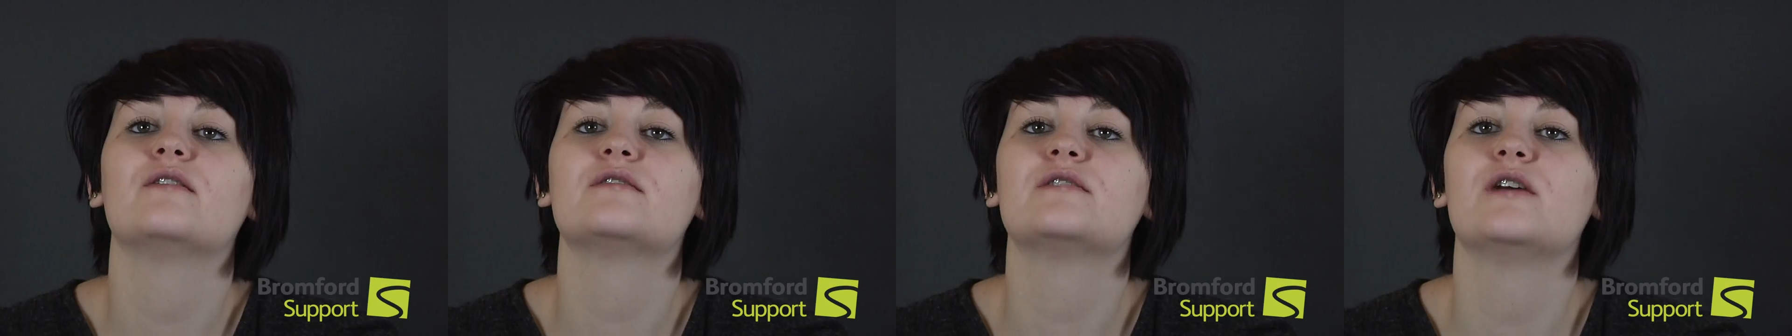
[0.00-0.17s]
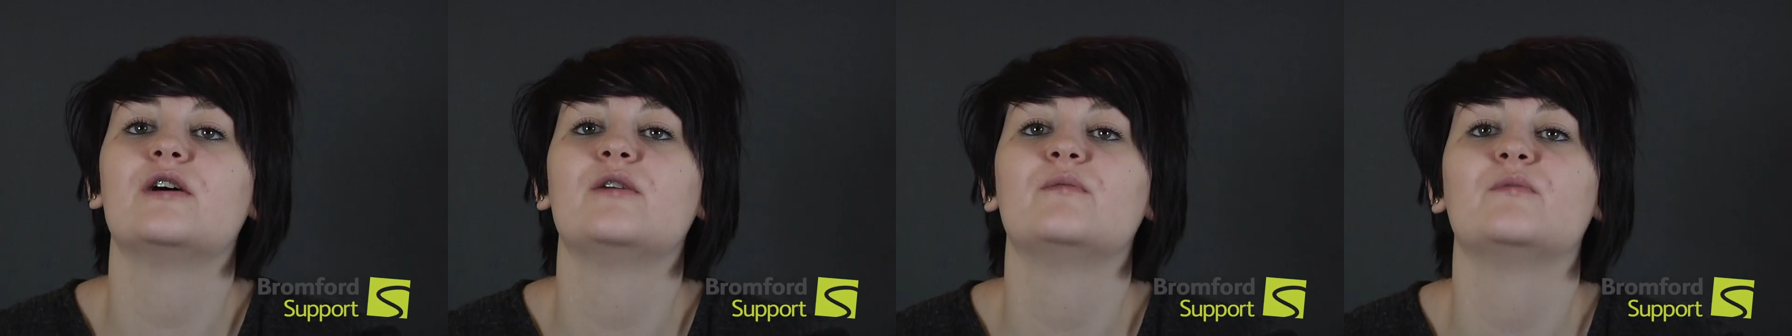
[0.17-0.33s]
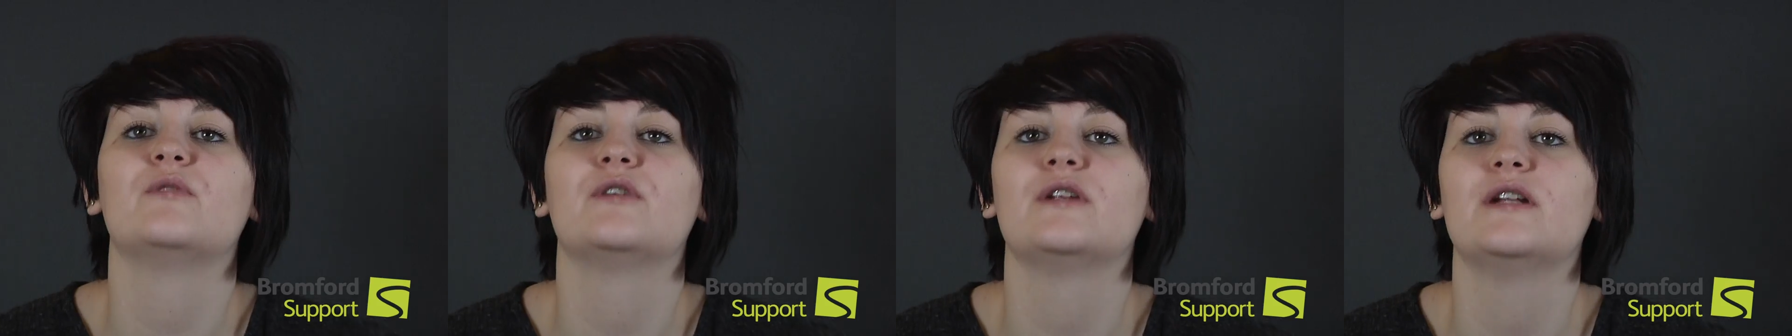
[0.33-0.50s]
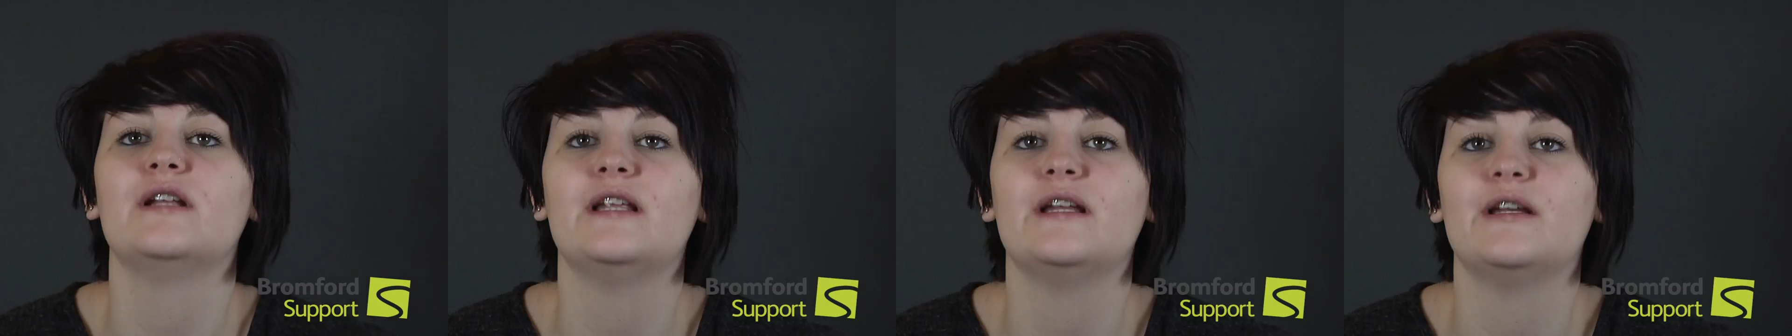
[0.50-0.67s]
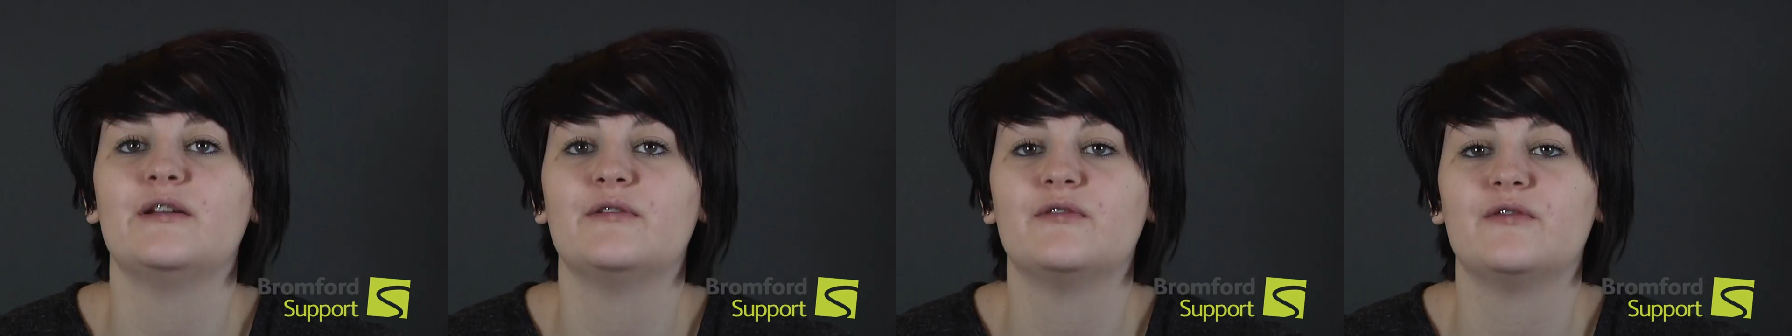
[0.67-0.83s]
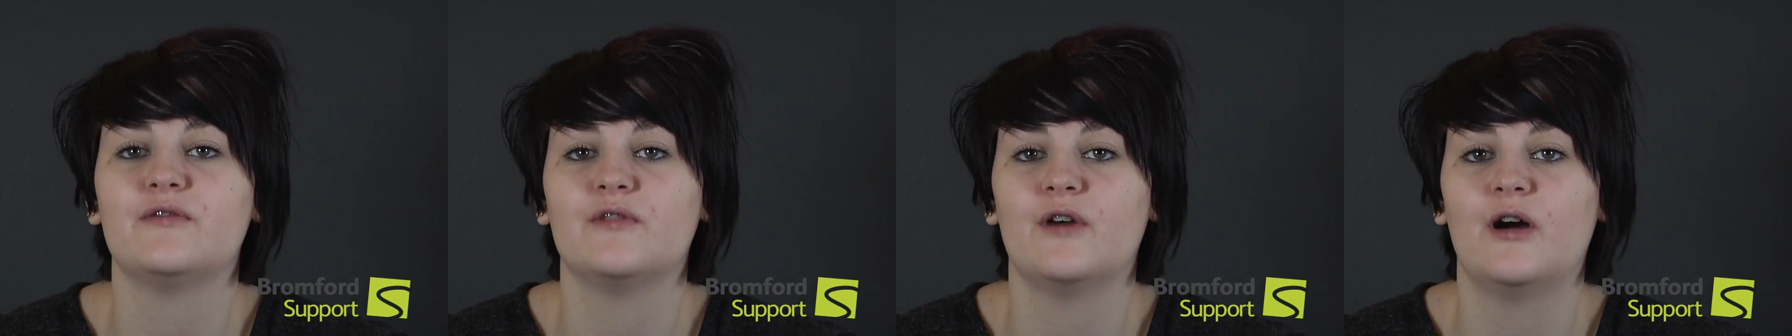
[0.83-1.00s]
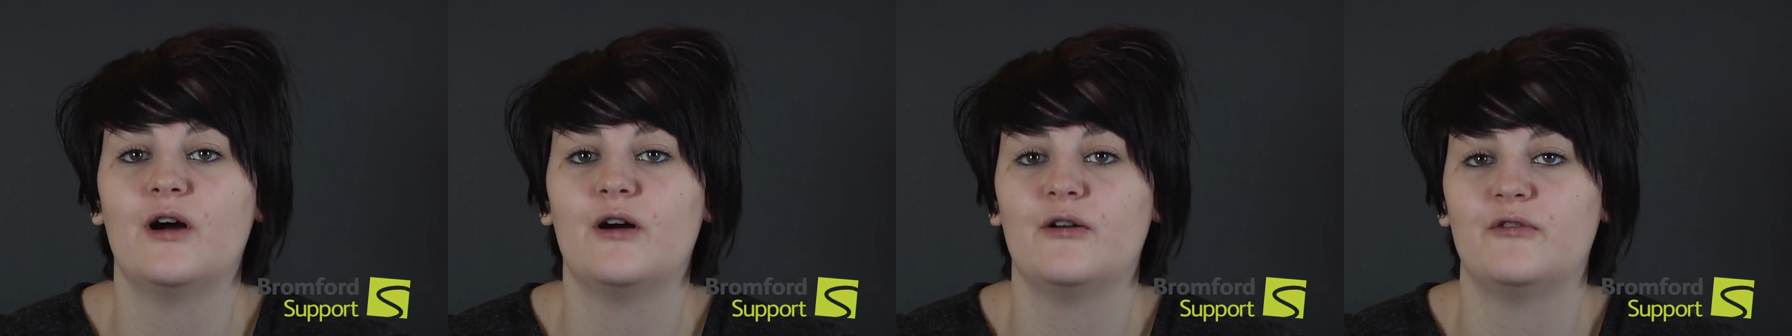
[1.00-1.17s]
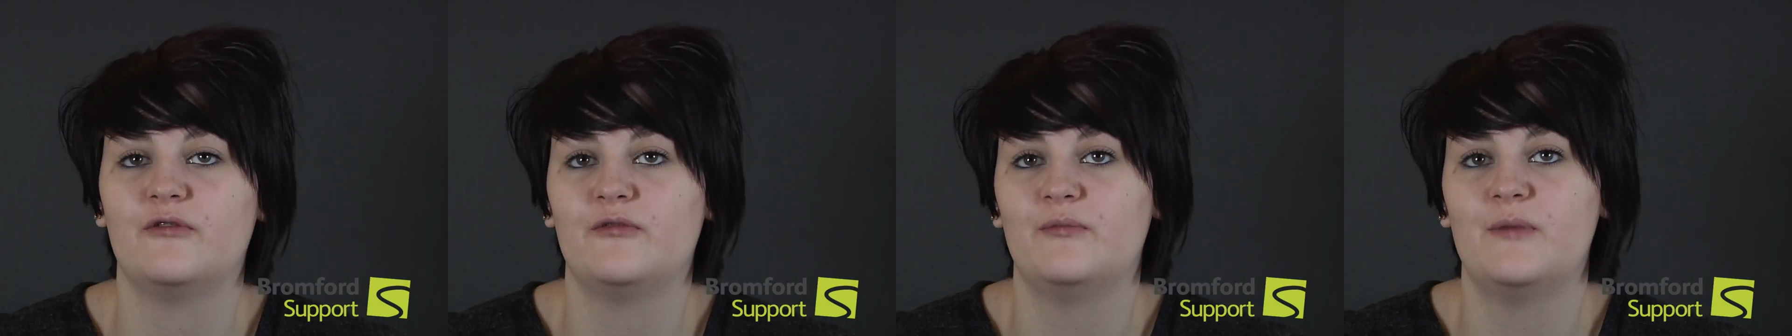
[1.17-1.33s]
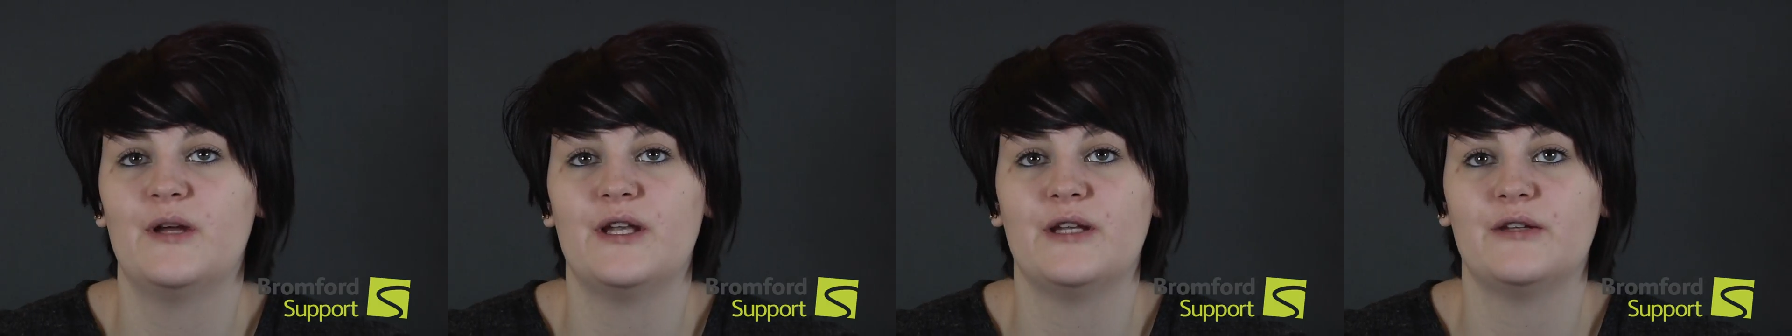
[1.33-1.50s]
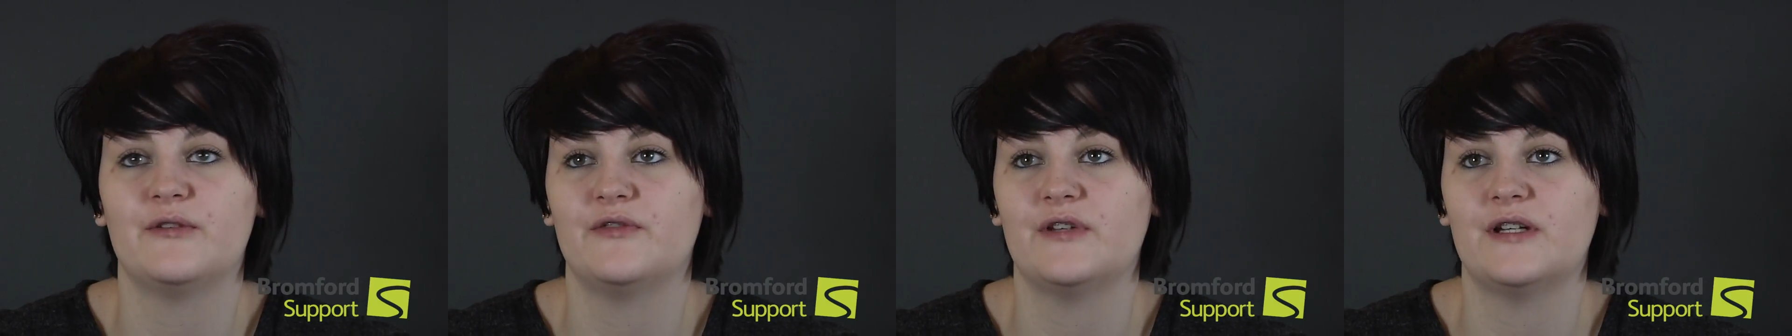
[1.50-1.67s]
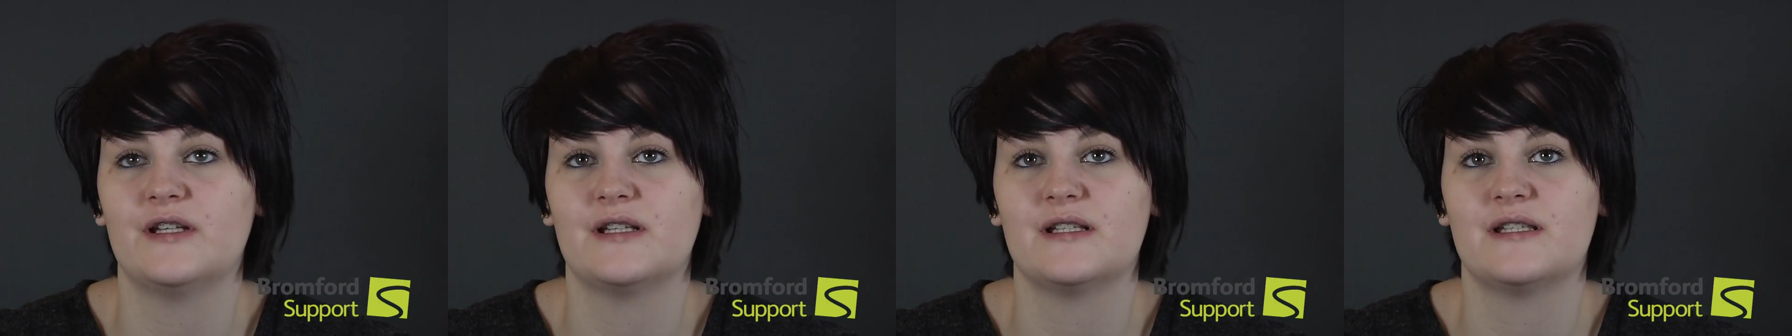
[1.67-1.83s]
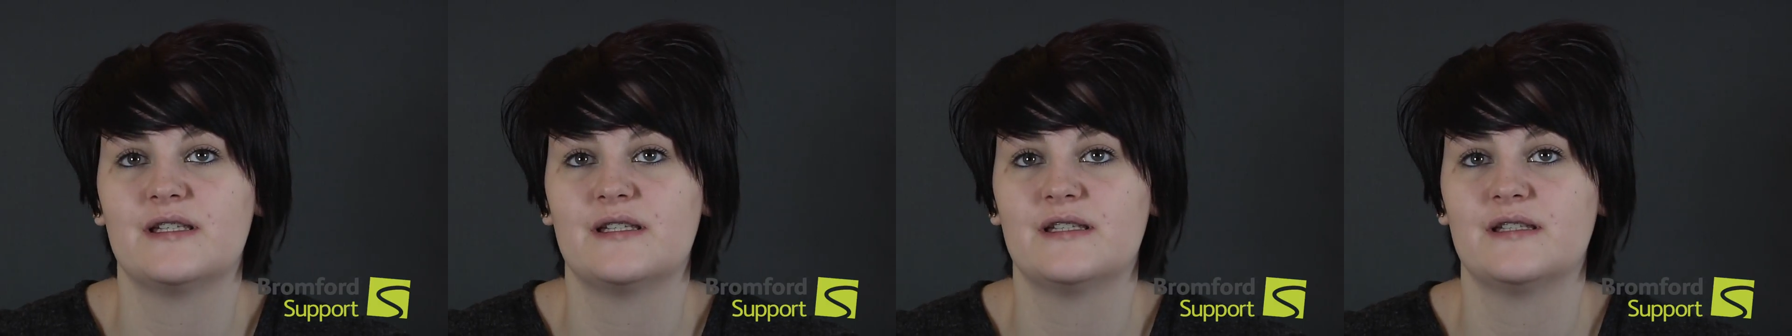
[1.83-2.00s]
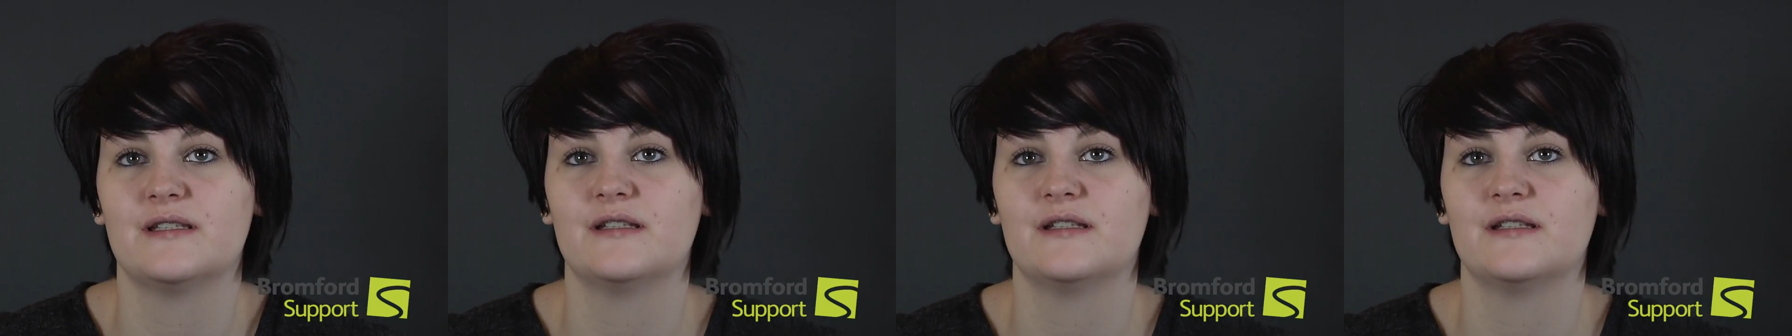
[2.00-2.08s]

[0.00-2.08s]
I don't want to live off benefits.